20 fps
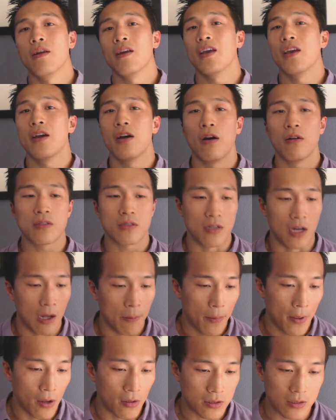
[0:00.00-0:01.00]
There are hills,
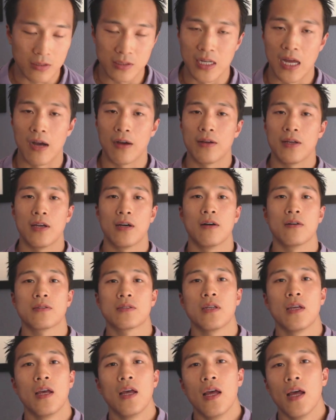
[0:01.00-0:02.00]
there are uphills, there are
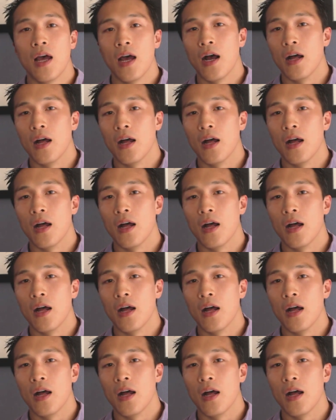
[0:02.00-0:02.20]
downhills.